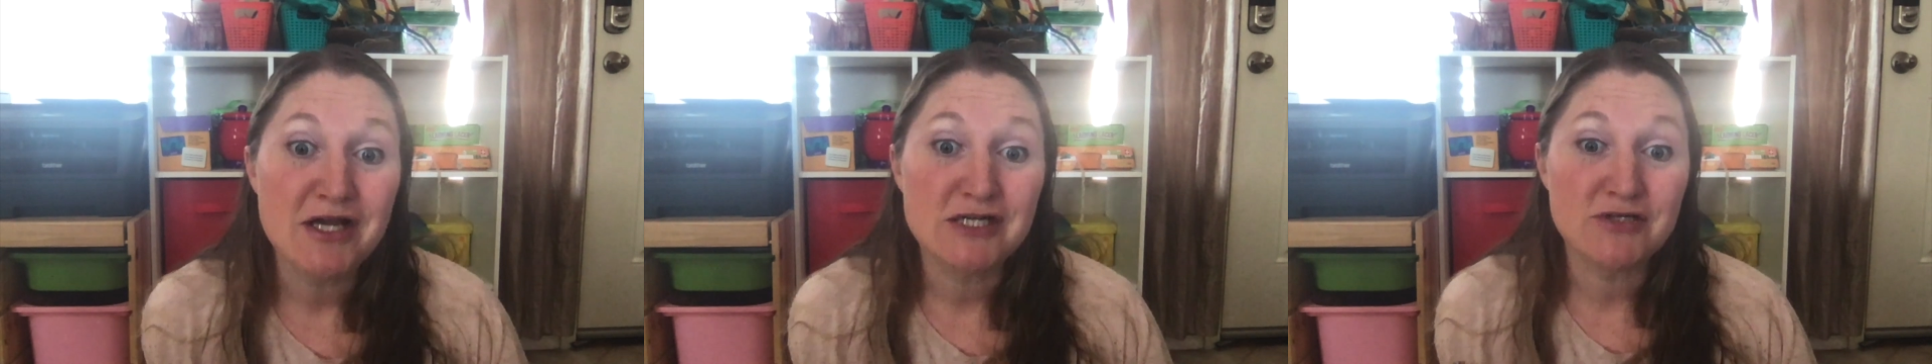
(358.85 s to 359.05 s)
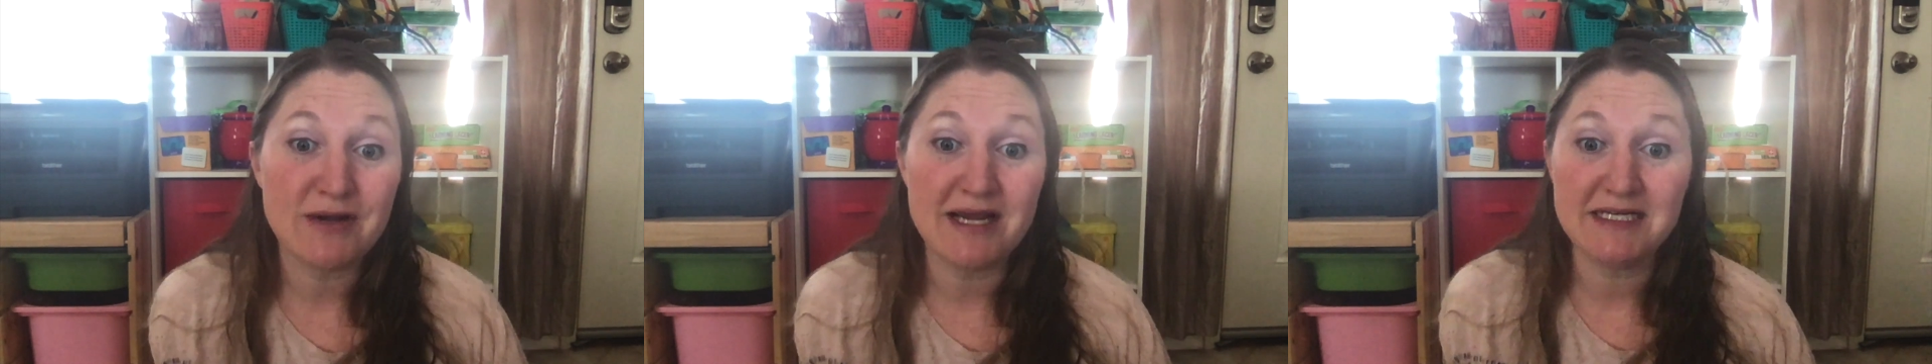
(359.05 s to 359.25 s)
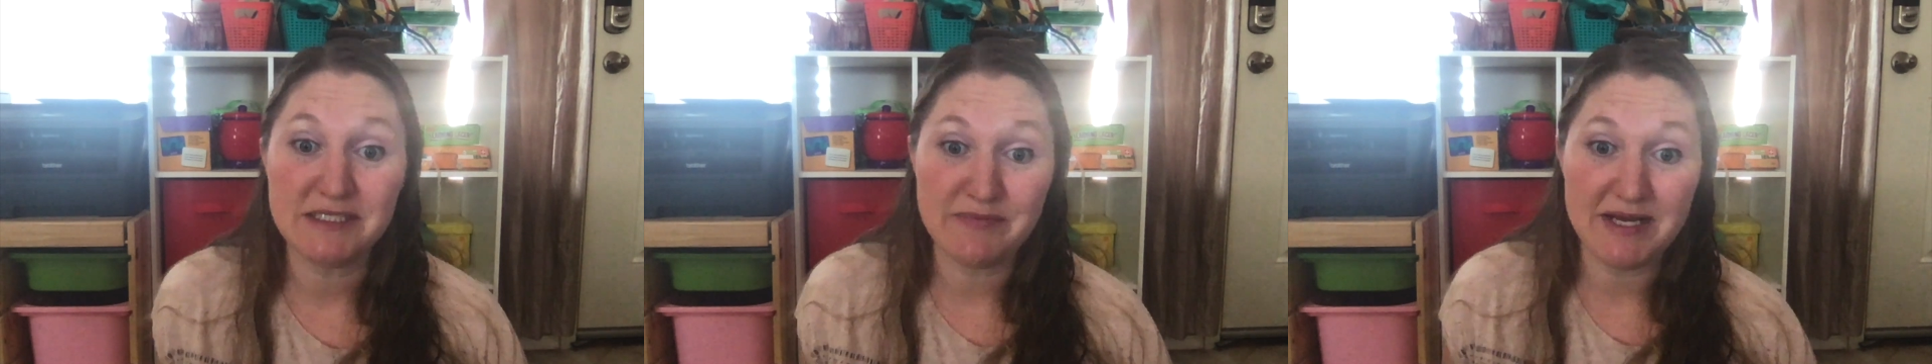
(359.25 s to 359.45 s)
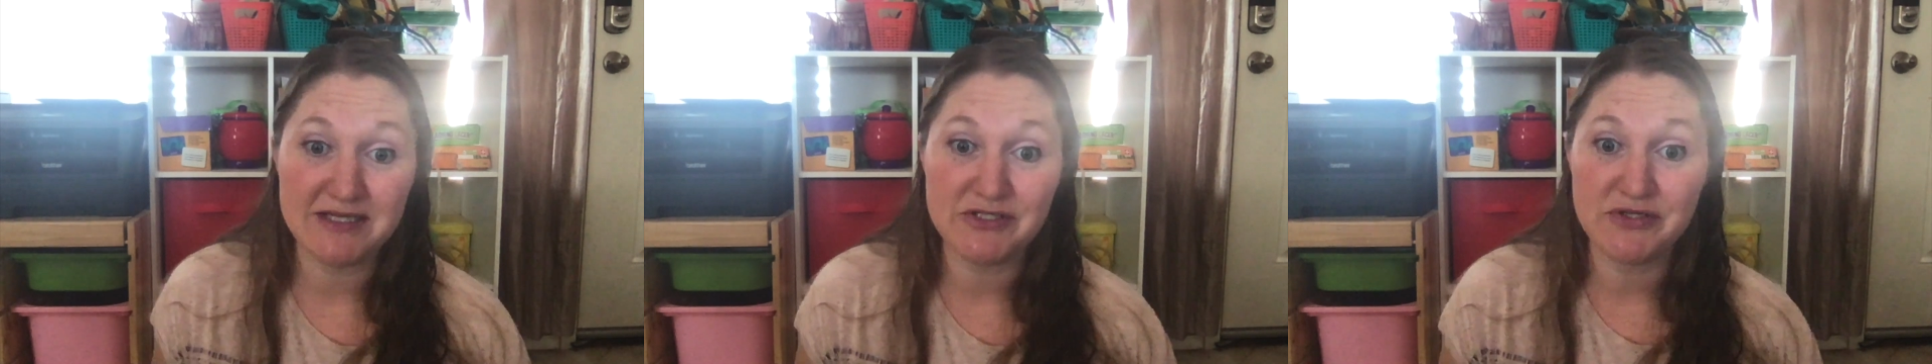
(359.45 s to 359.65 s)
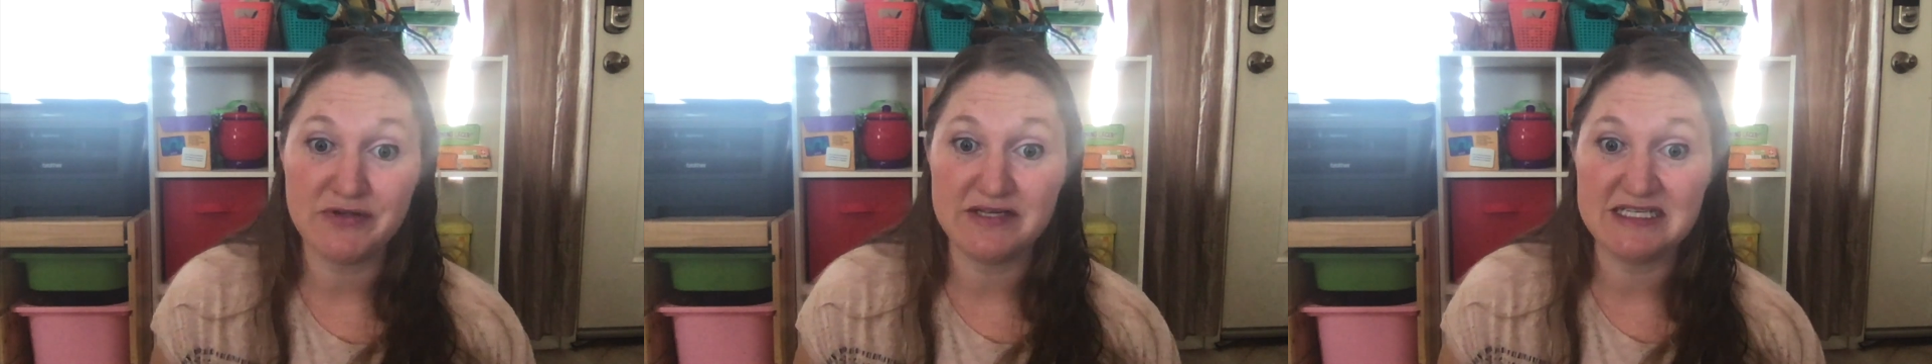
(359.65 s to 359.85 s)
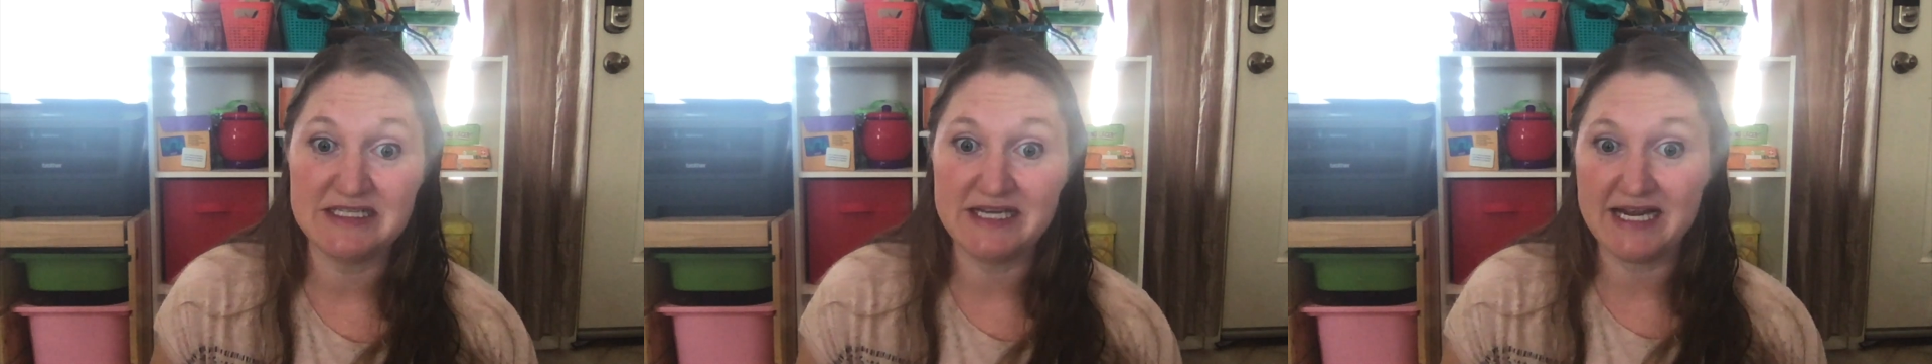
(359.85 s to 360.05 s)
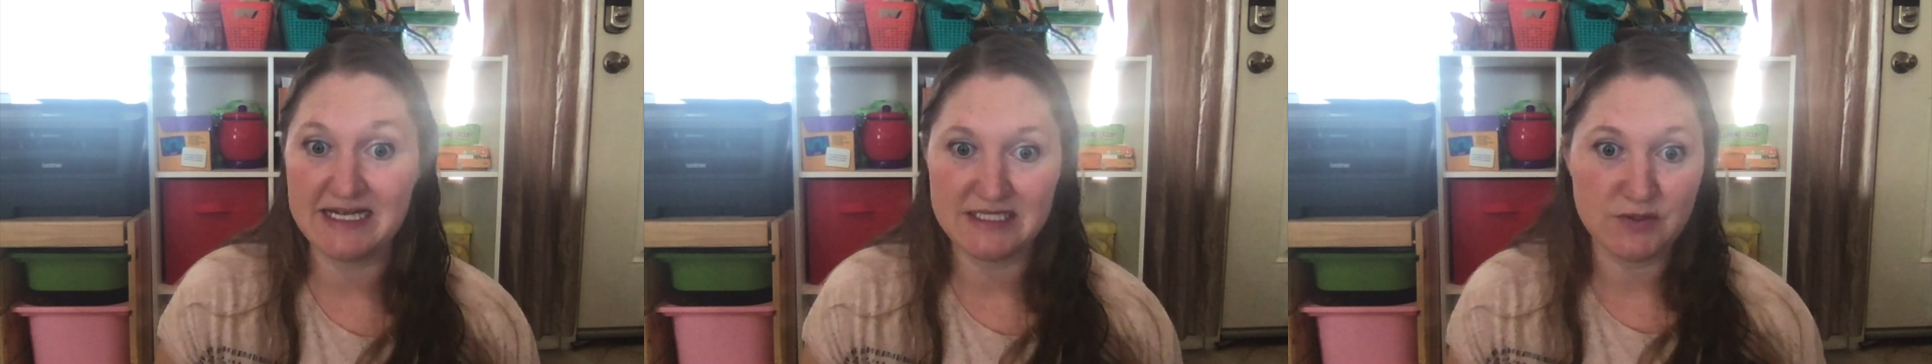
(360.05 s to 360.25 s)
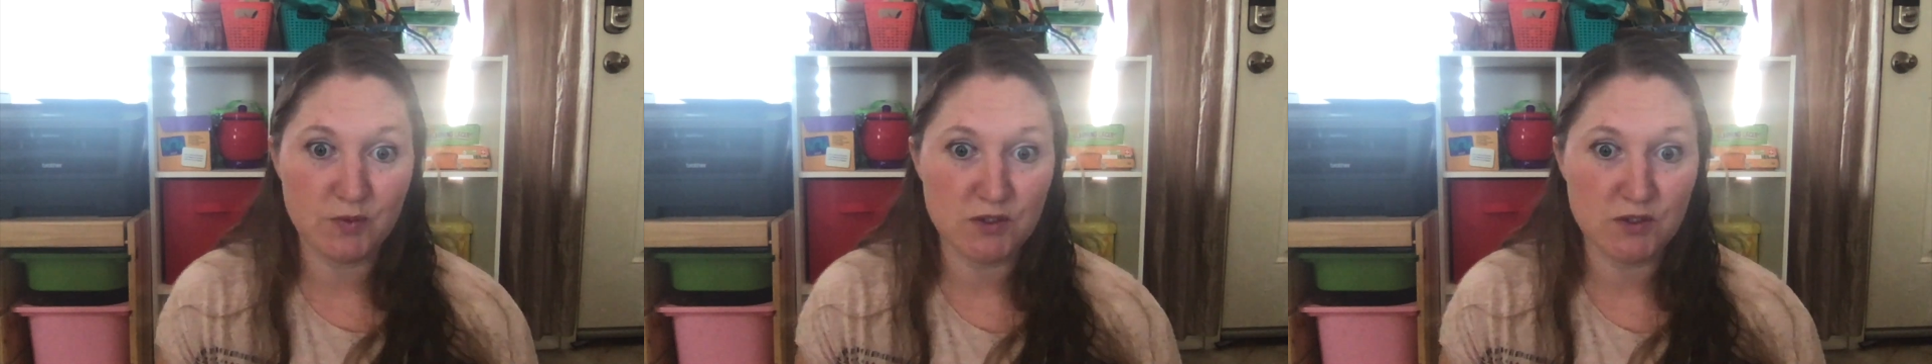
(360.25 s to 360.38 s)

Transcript: trying to master this dance.